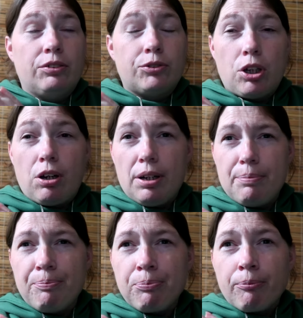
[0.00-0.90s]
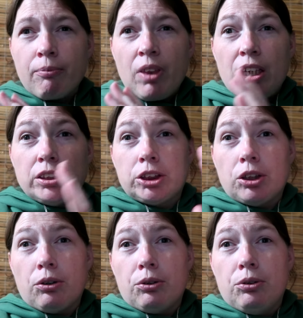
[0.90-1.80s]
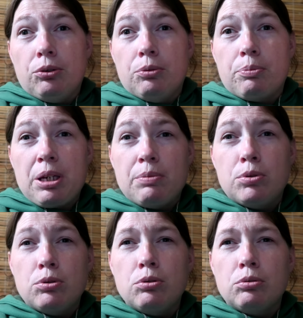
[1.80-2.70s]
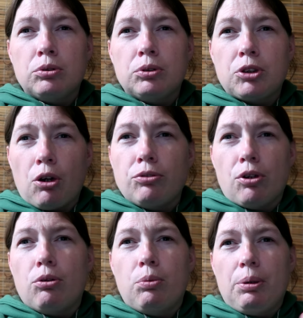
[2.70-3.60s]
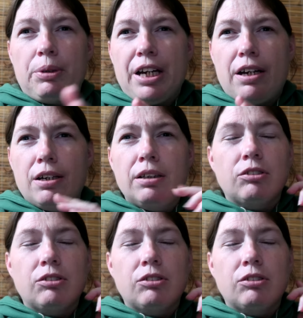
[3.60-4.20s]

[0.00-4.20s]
of time so people don't know where we are.